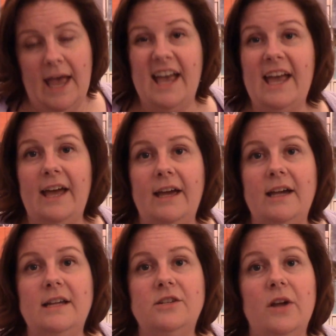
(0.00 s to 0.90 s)

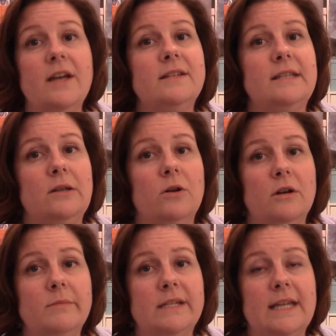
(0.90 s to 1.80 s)
And you guys
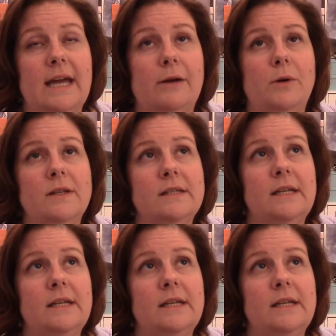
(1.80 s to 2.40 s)
heard me say I wasn't